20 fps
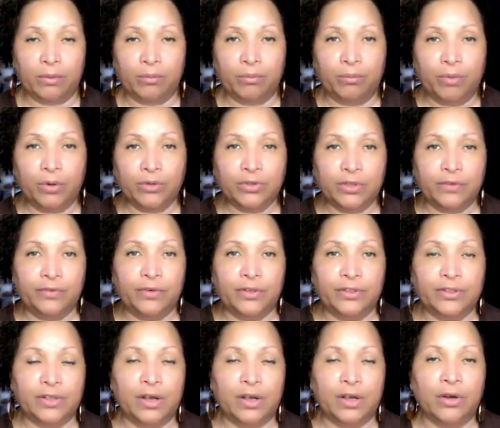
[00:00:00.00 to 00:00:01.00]
most of
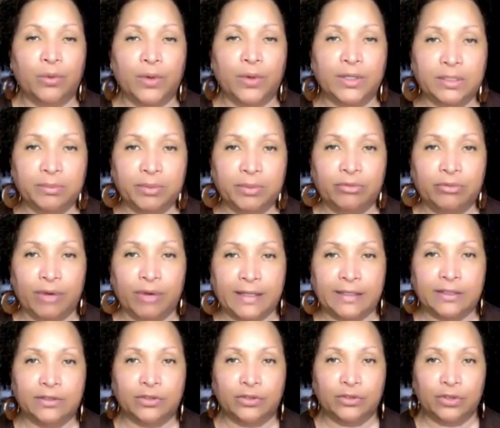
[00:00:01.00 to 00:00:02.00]
us are going to be
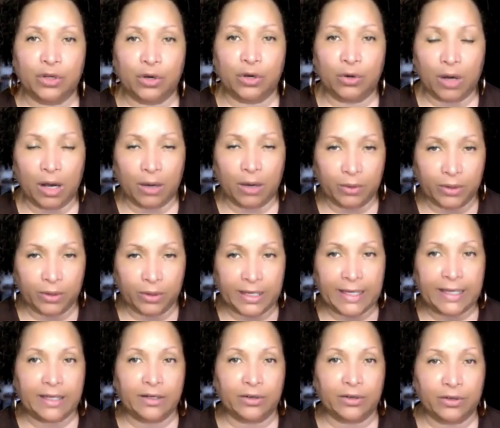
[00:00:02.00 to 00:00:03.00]
ready to know our
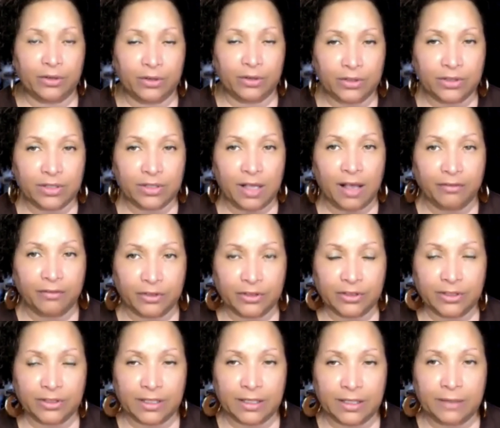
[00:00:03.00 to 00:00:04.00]
inner
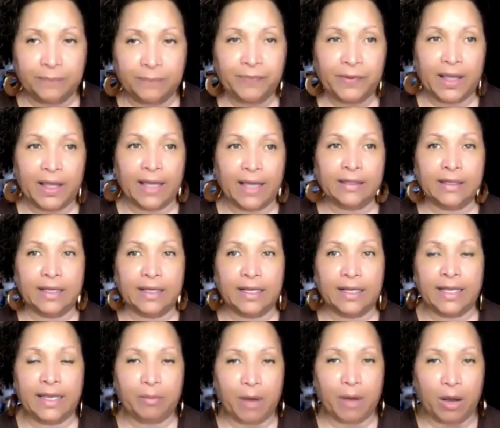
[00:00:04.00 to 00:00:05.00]
sovereignty and
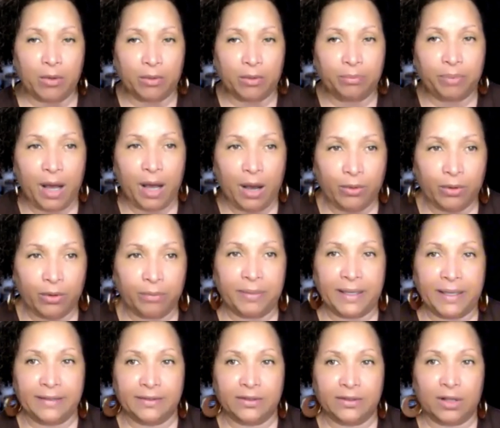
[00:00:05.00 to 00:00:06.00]
claim our power
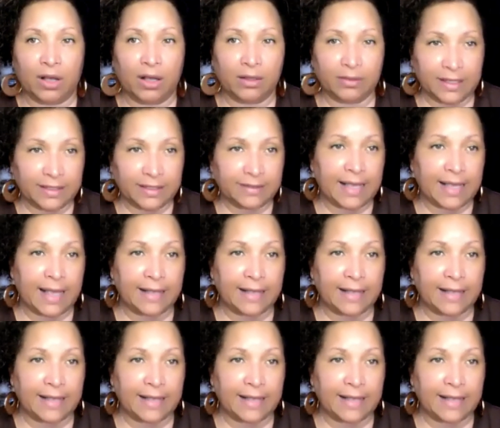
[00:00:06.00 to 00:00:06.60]
based on this